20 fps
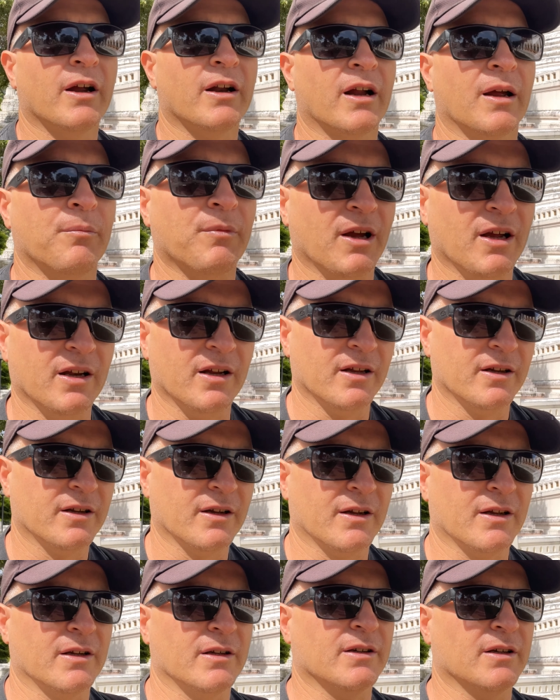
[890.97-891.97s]
and I made it
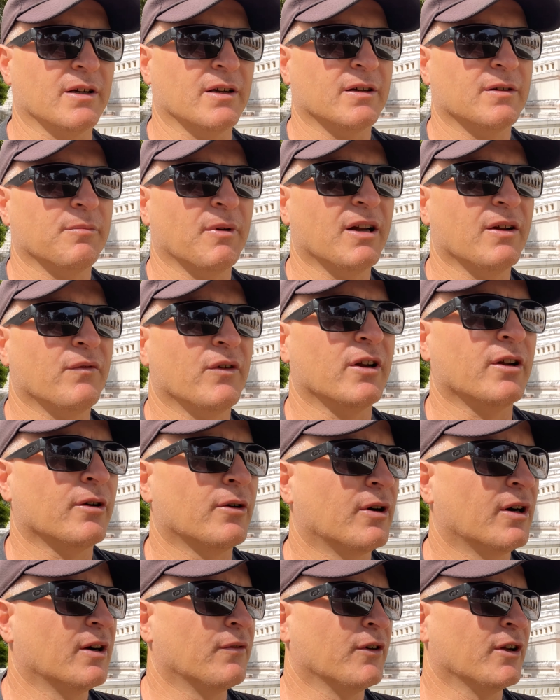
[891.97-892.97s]
and uh, made a video
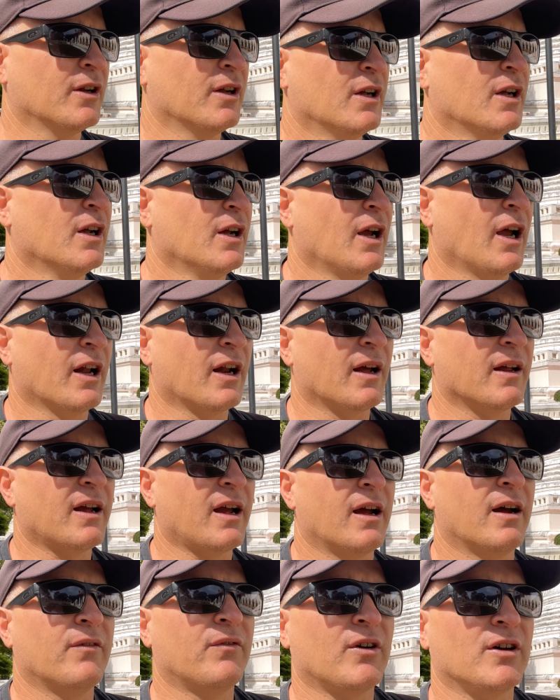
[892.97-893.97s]
of it. And I
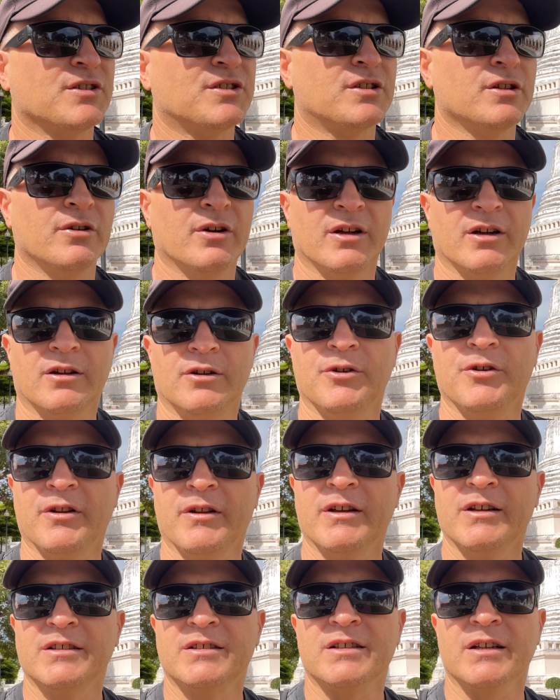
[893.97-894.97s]
have also included
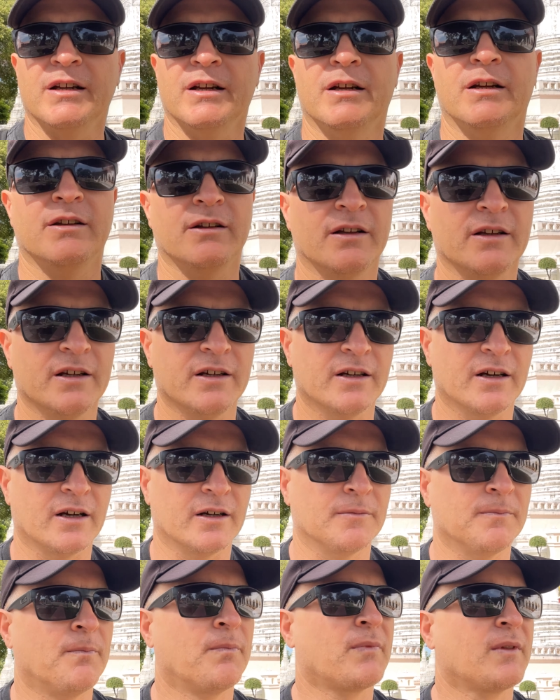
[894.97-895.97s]
this in the, uh,
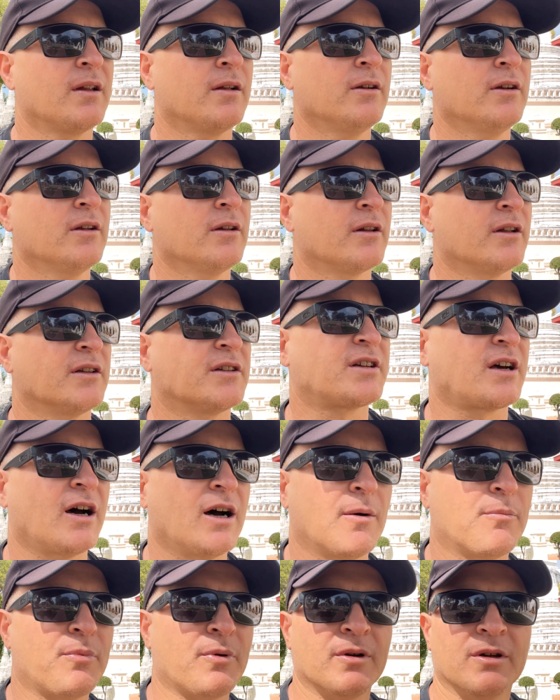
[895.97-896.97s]
the
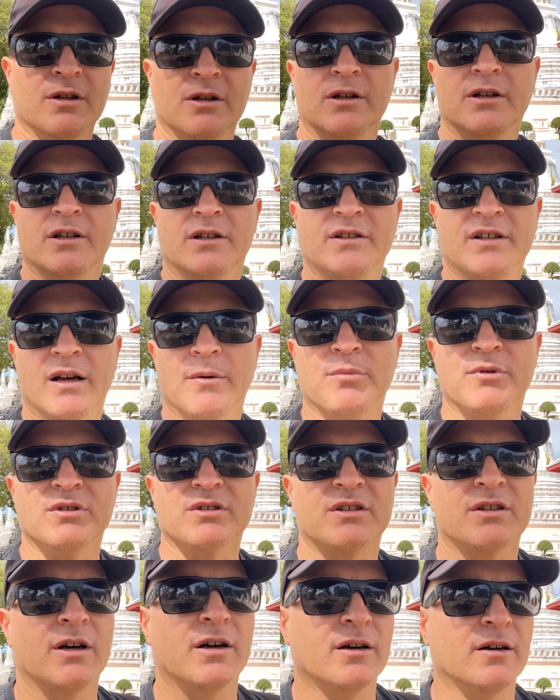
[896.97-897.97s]
top
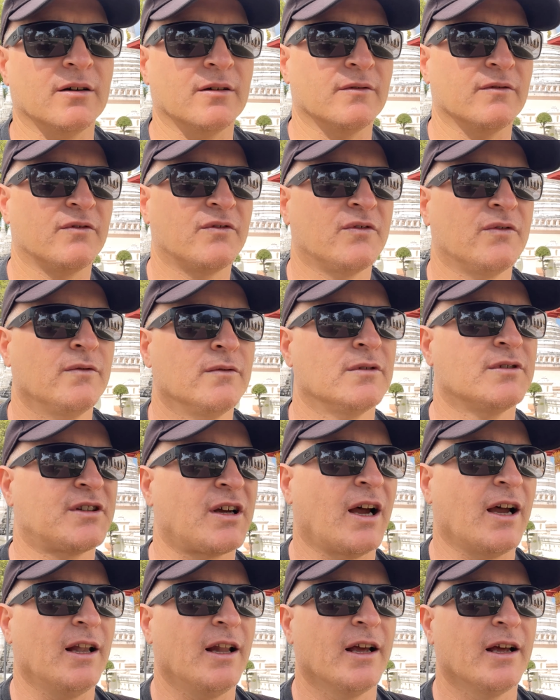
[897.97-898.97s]
temples of
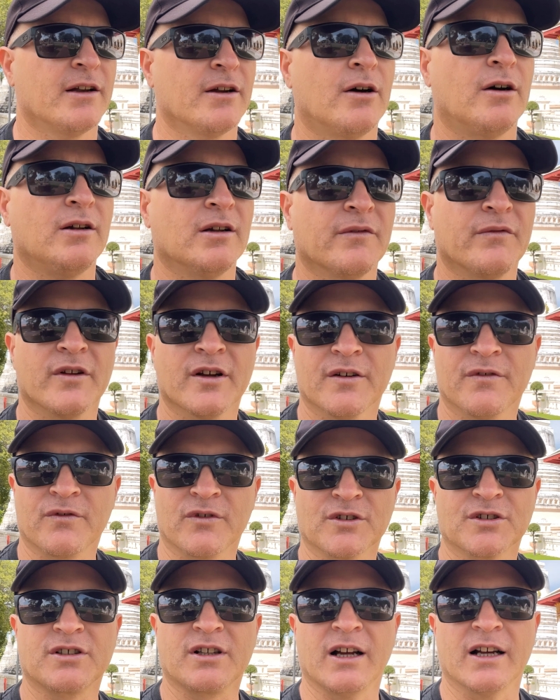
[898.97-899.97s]
Thailand, all of the
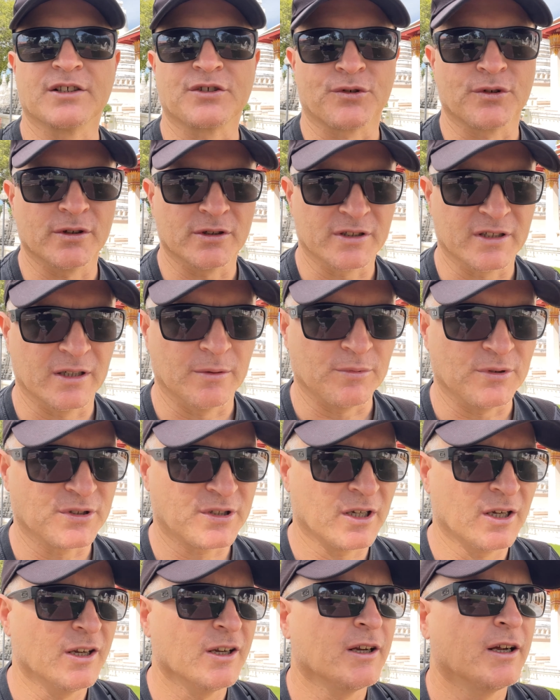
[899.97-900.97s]
first class royal temples.
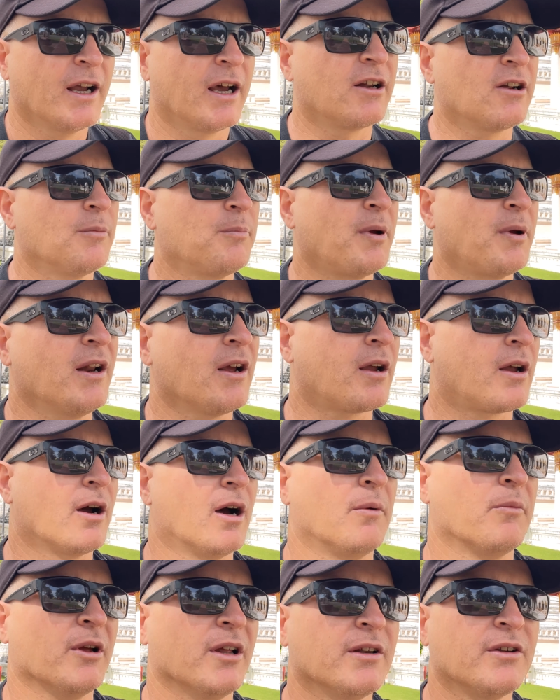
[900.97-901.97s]
And I'll a
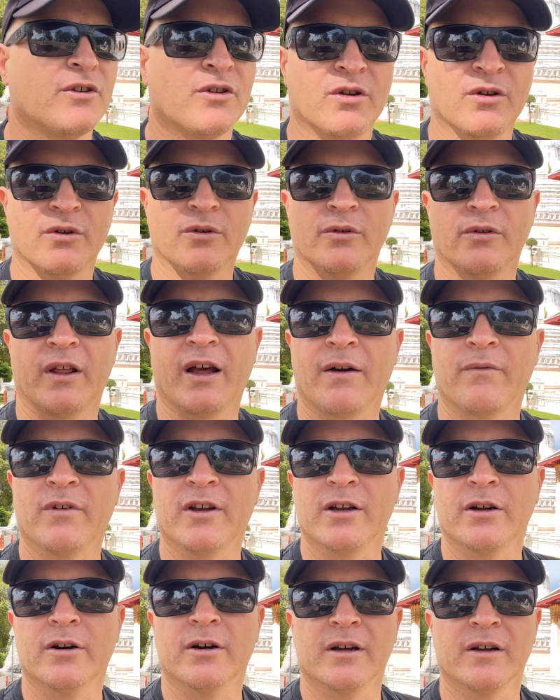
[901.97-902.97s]
comment to that
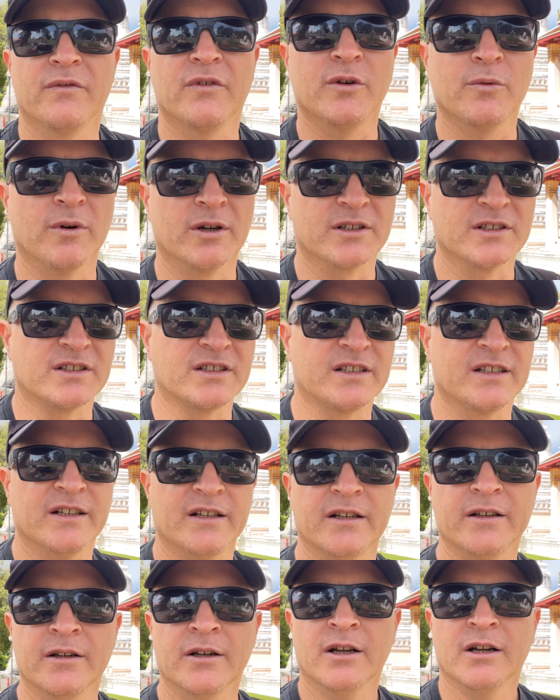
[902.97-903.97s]
video if you want to
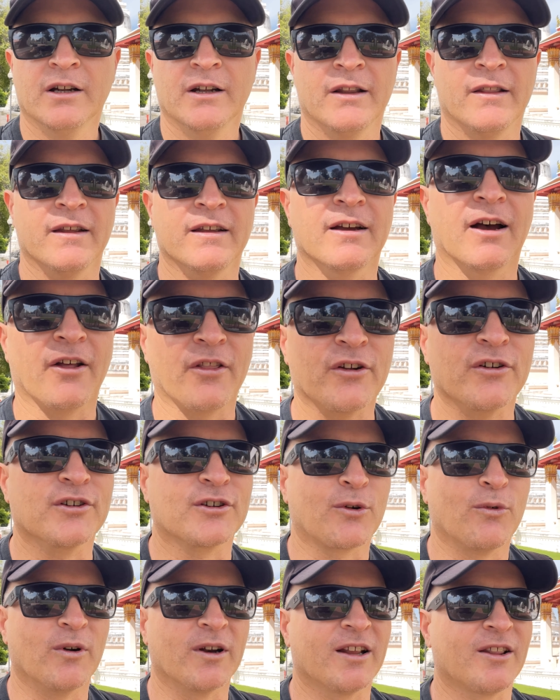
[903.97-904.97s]
see the other
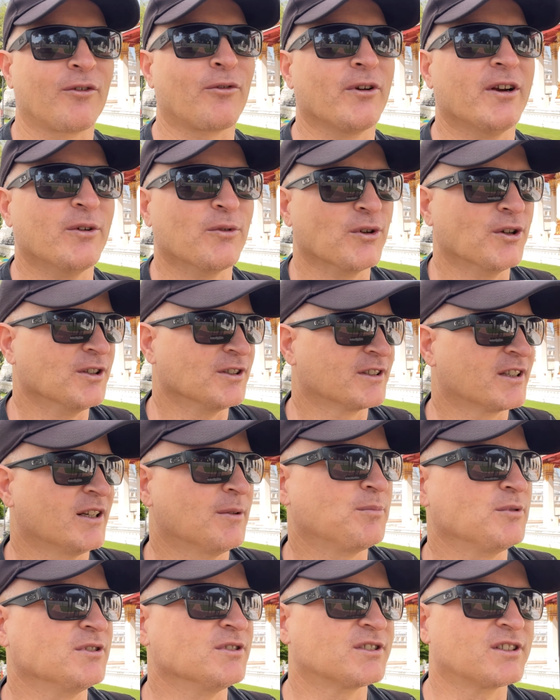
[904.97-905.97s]
23 royal
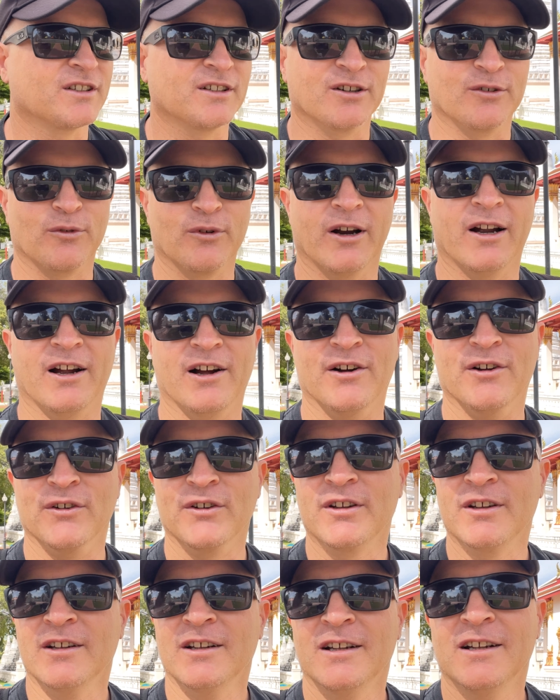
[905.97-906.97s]
temples
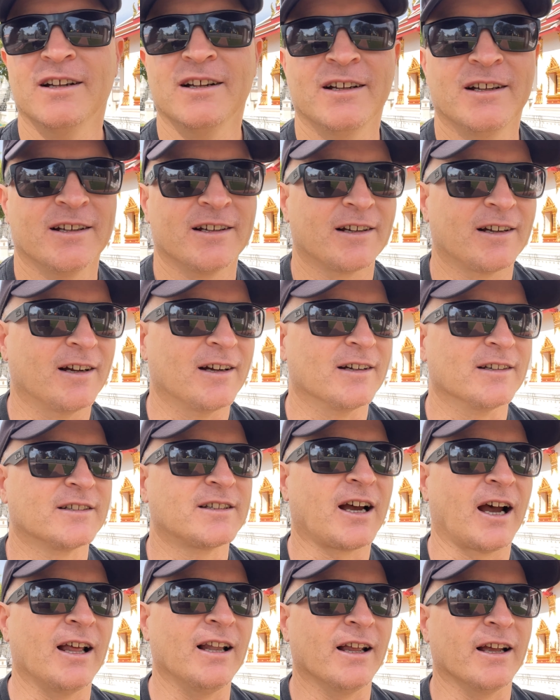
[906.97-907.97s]
around uh,
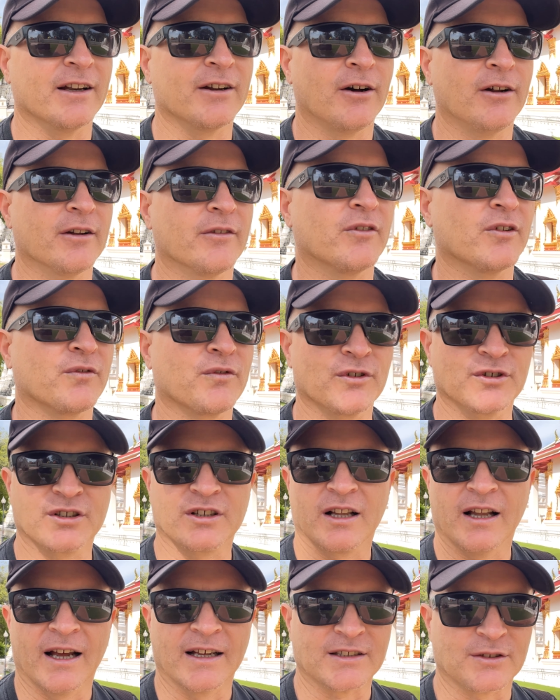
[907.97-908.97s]
Thailand, all of the first
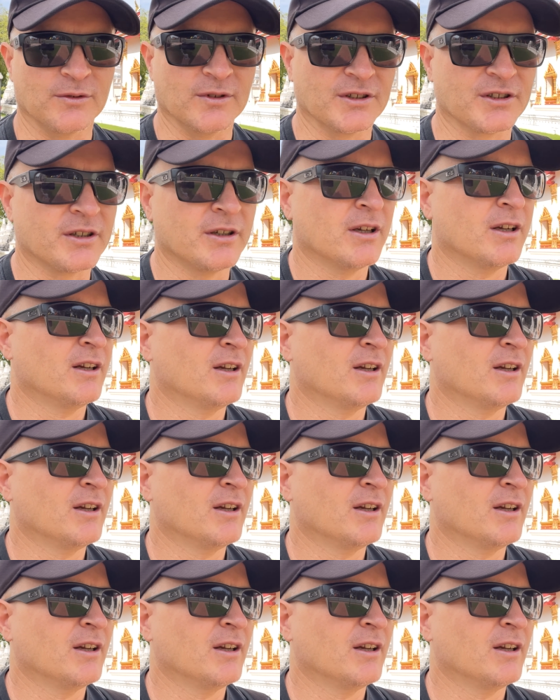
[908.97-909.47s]
class ones.